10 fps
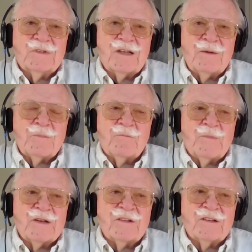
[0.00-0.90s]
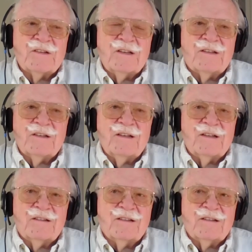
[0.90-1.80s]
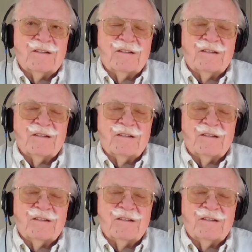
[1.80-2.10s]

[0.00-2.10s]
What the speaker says: type of business. It's